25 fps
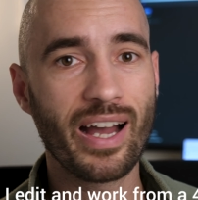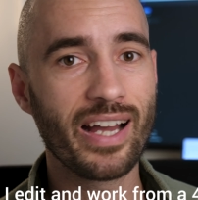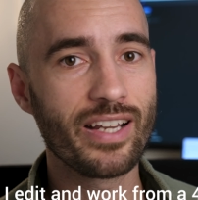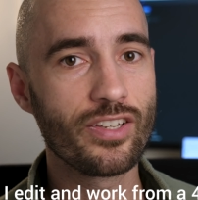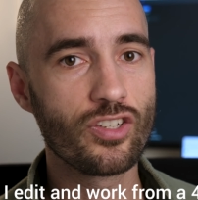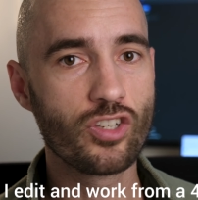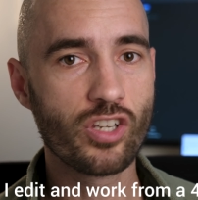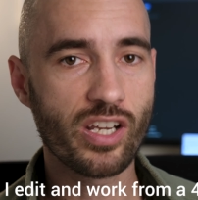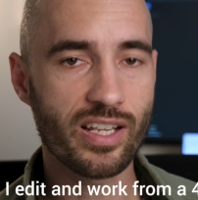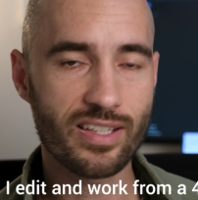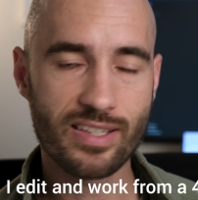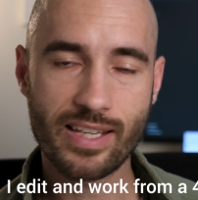I
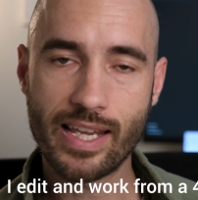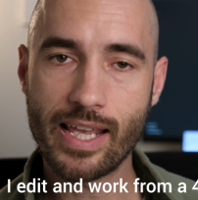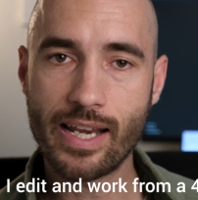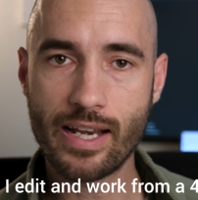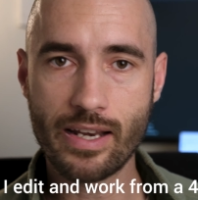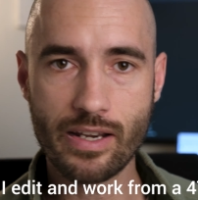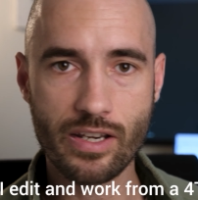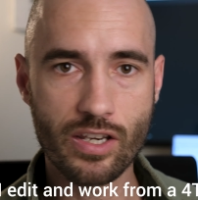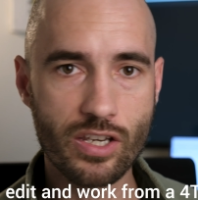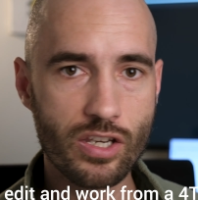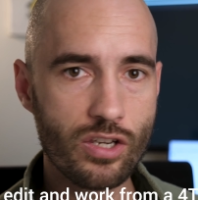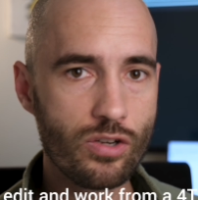just get
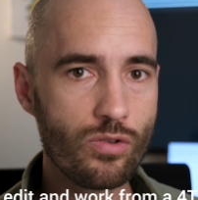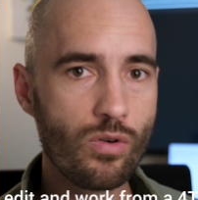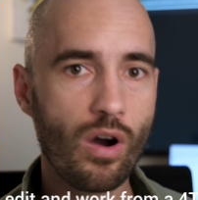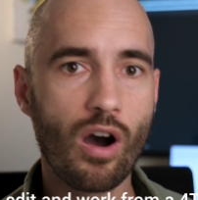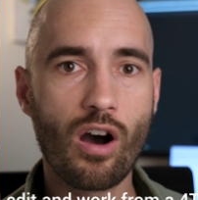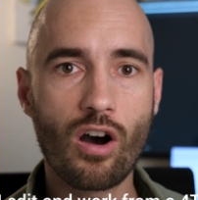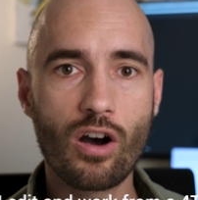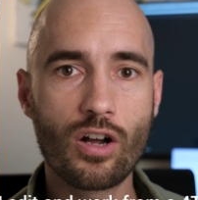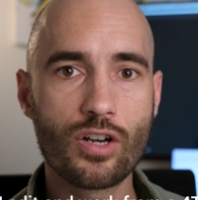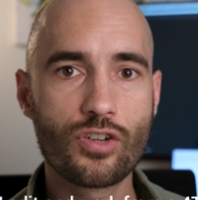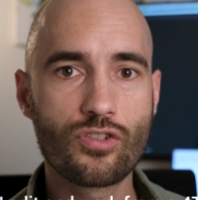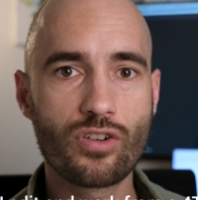a new
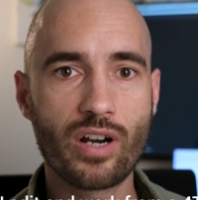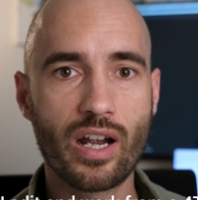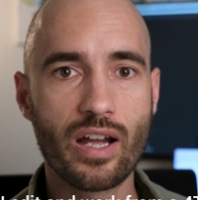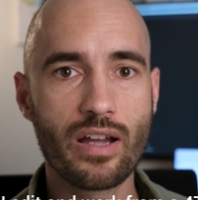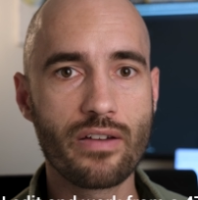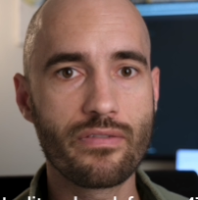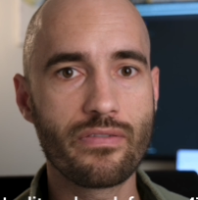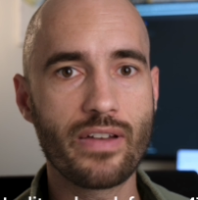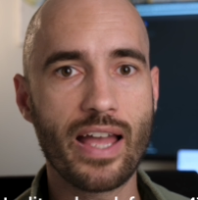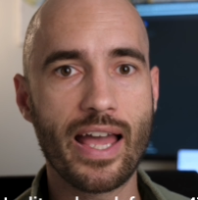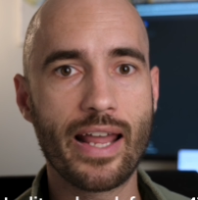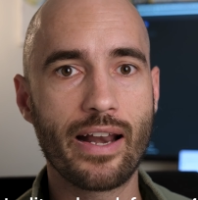hard
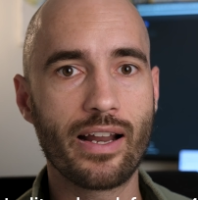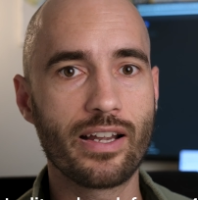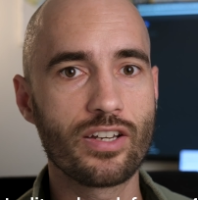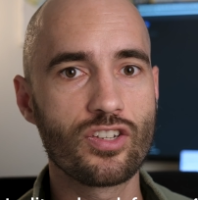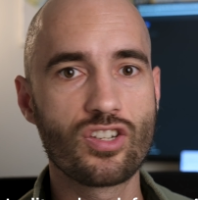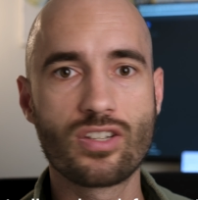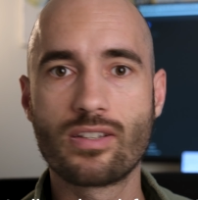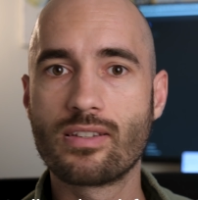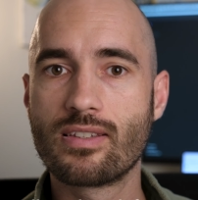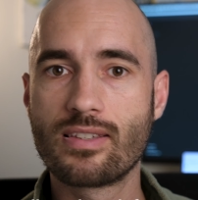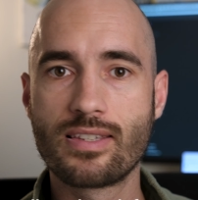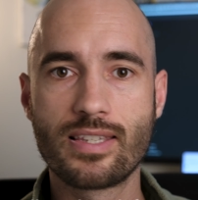drive and I
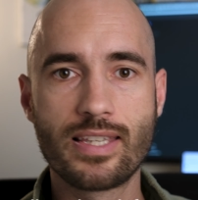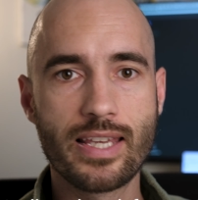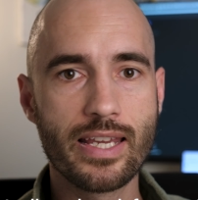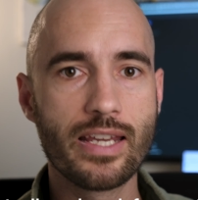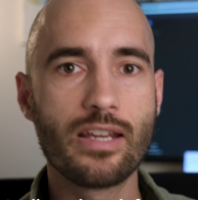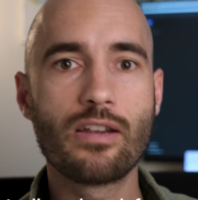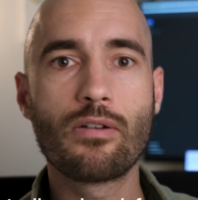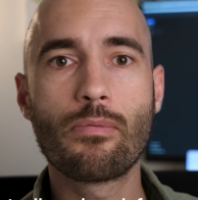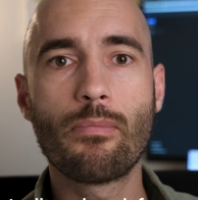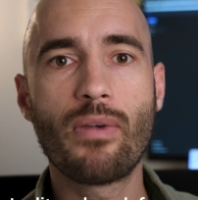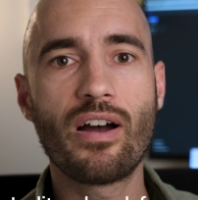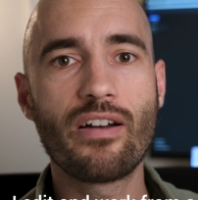just
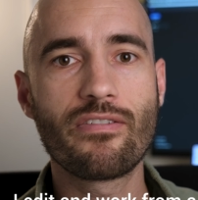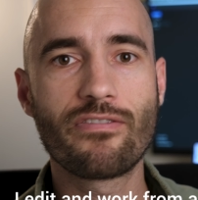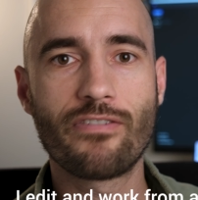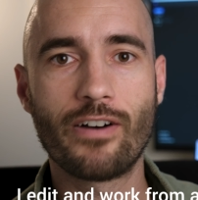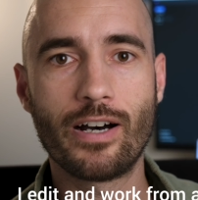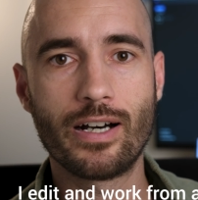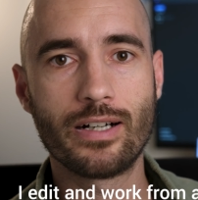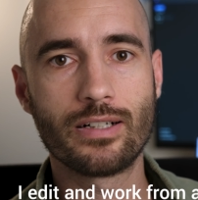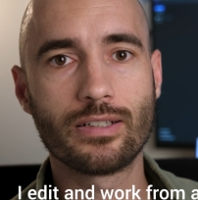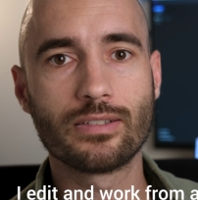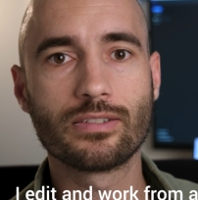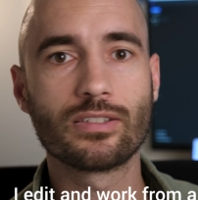sync my
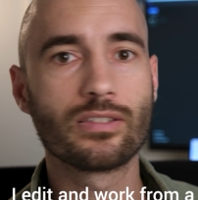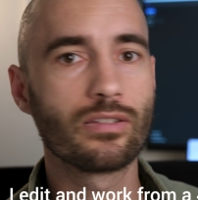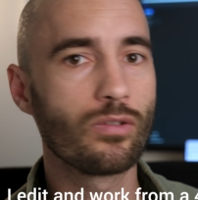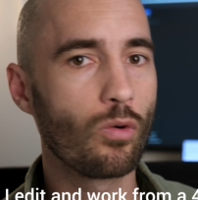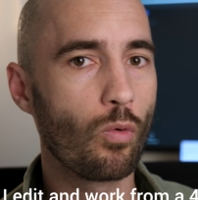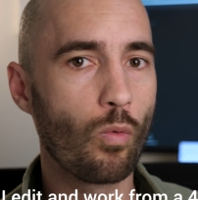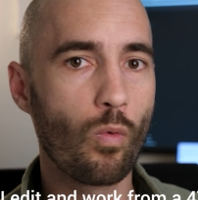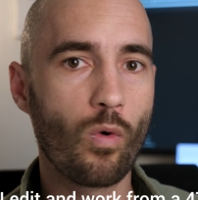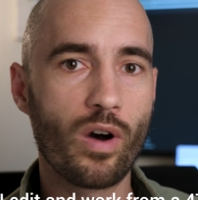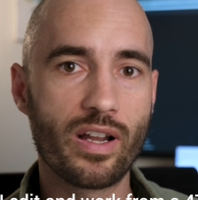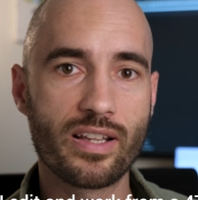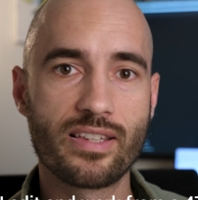files
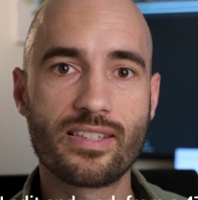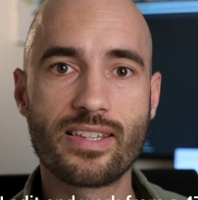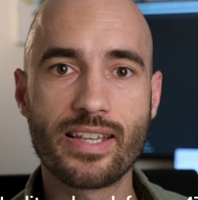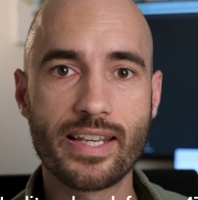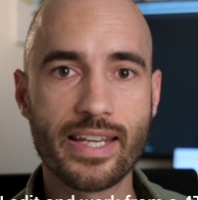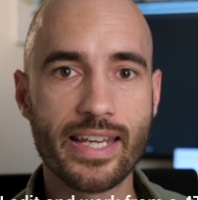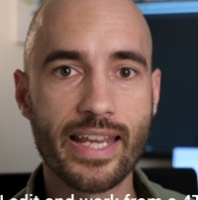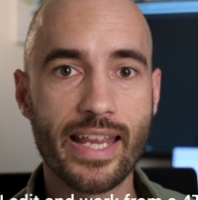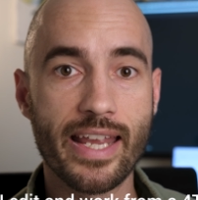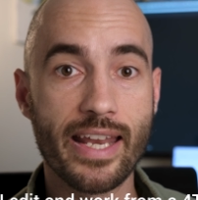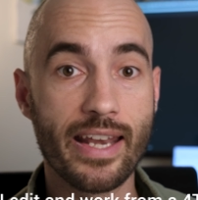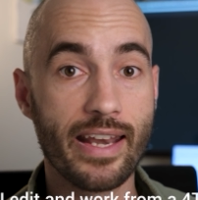once
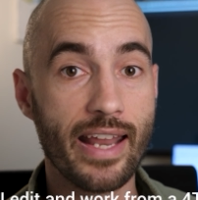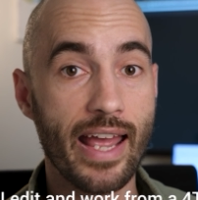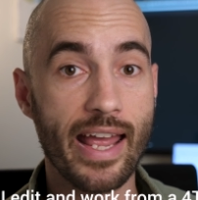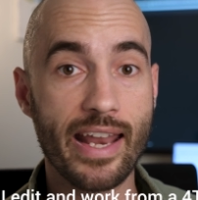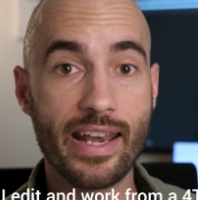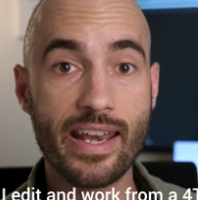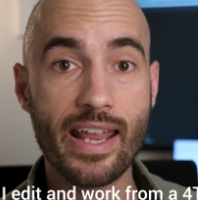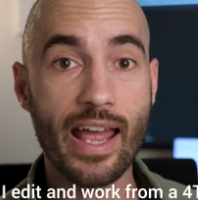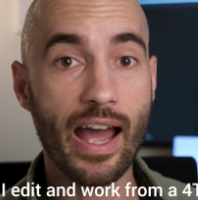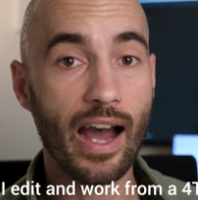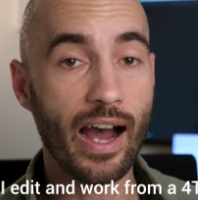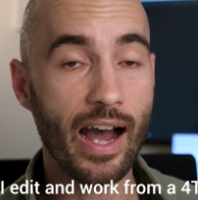again,
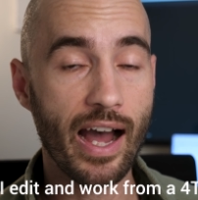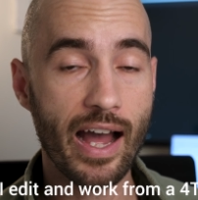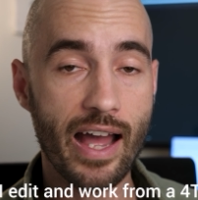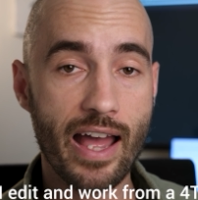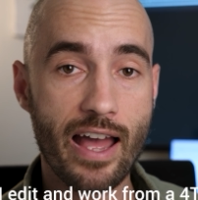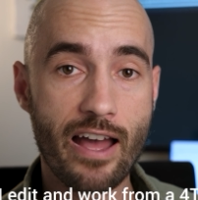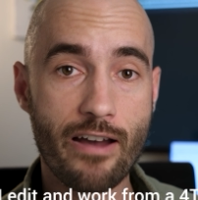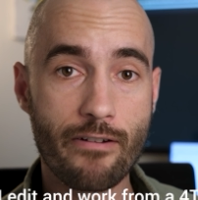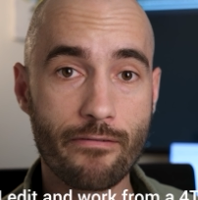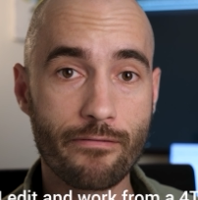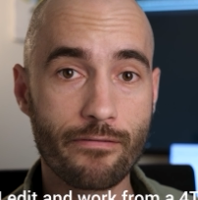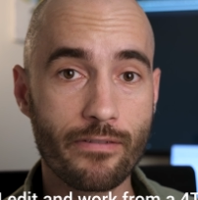and I
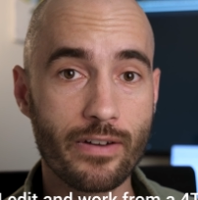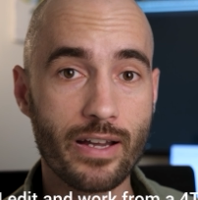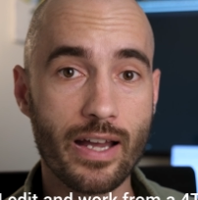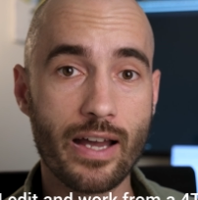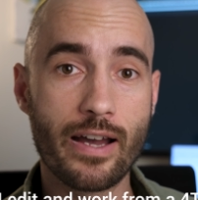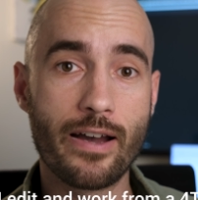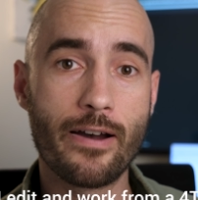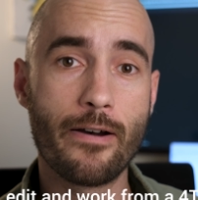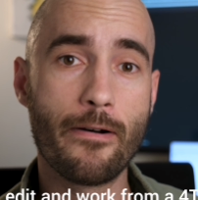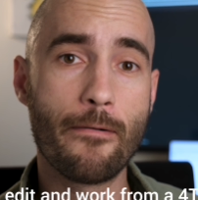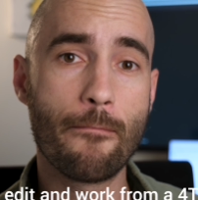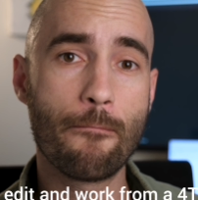have
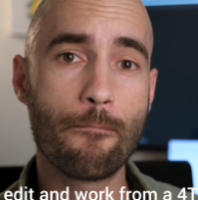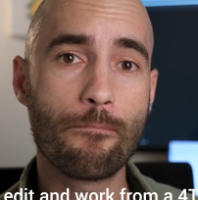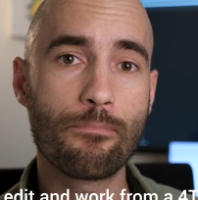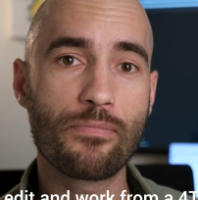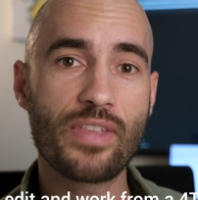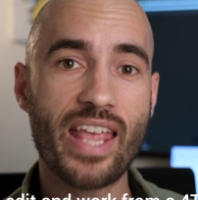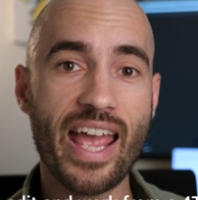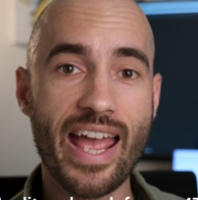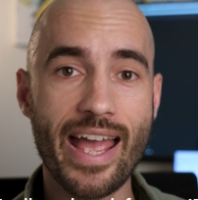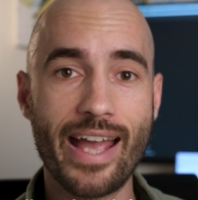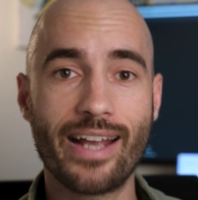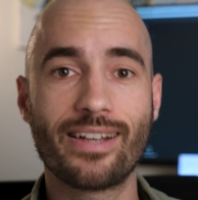
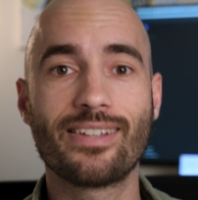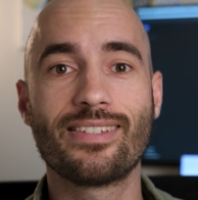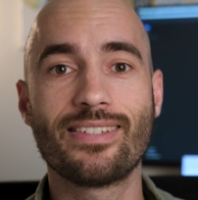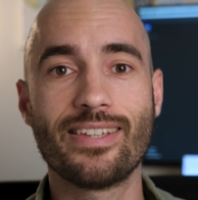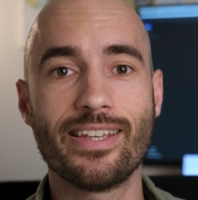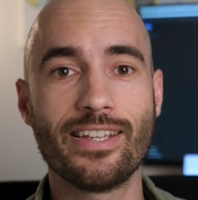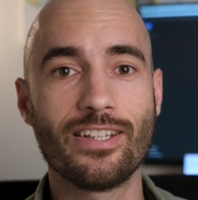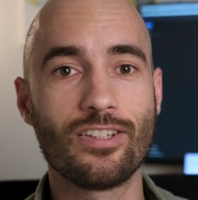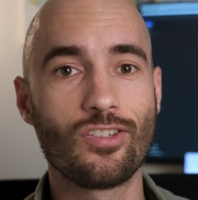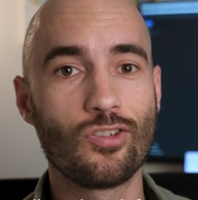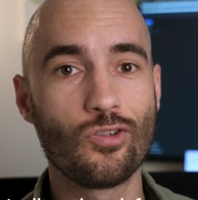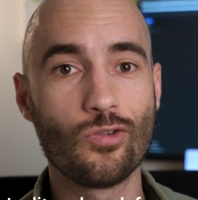
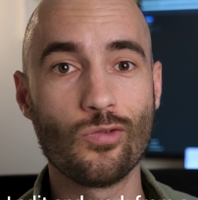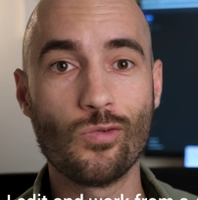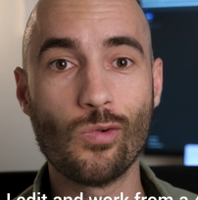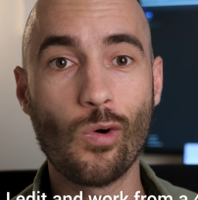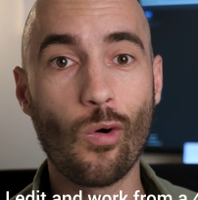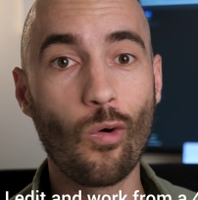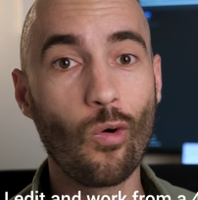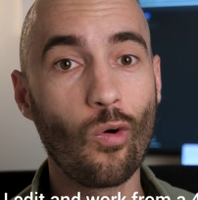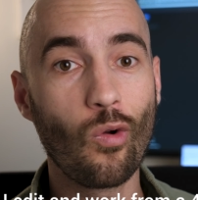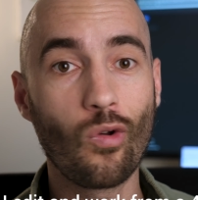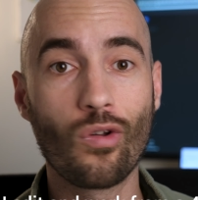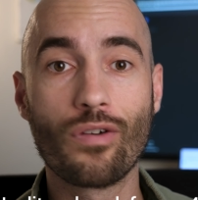access to
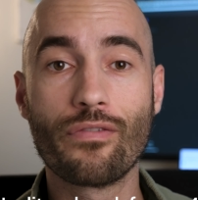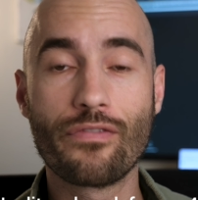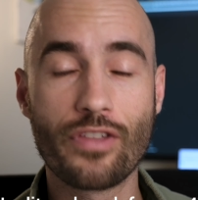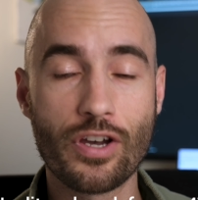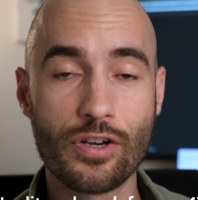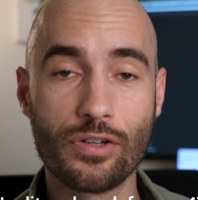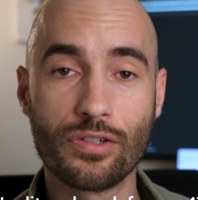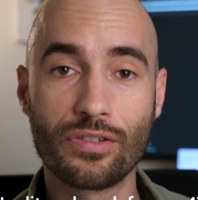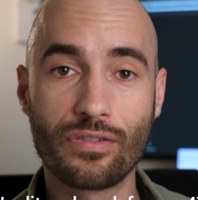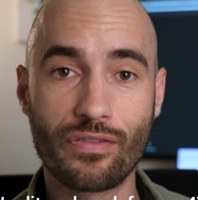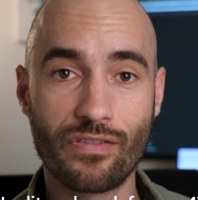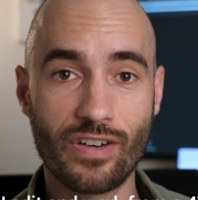all of
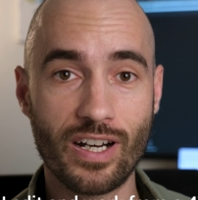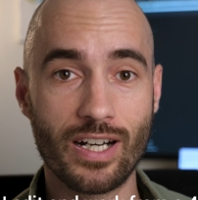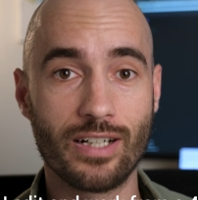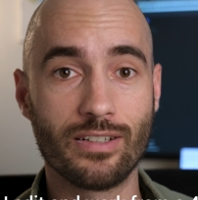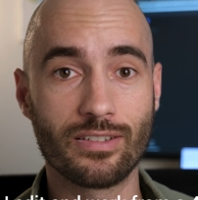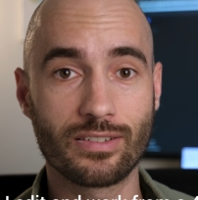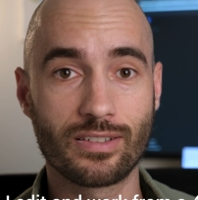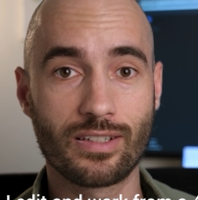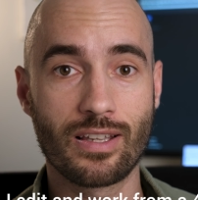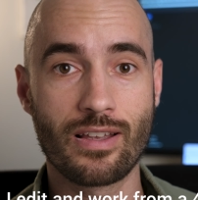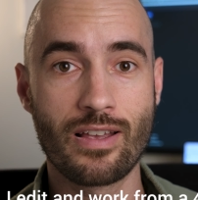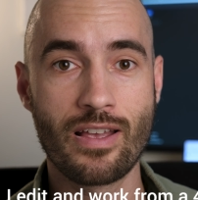those
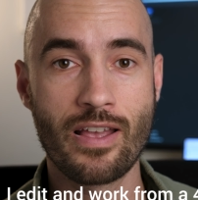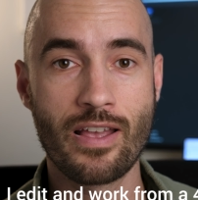files.